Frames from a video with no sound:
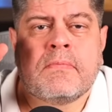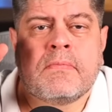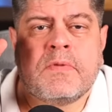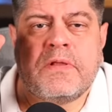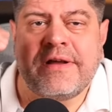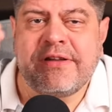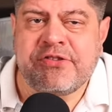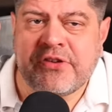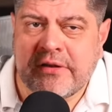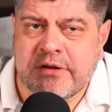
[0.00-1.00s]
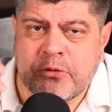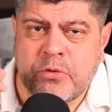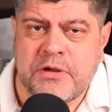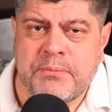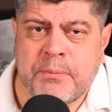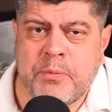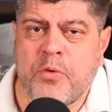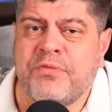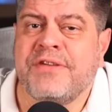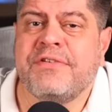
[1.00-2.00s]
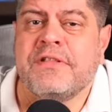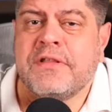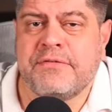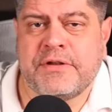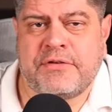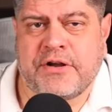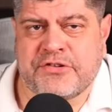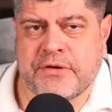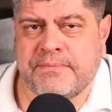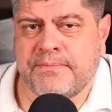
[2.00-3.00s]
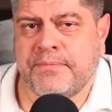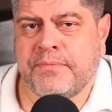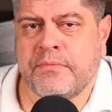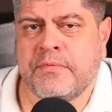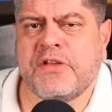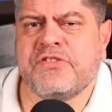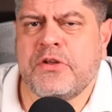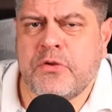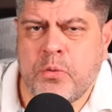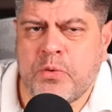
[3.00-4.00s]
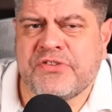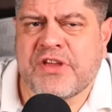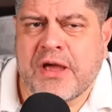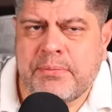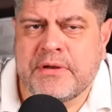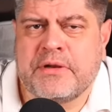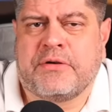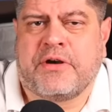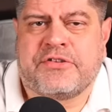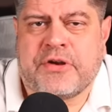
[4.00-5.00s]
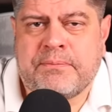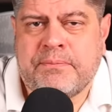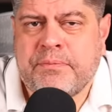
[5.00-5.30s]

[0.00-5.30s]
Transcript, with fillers: Does Anatoly Popov even live in Russia? Does he know what's happening in Russia?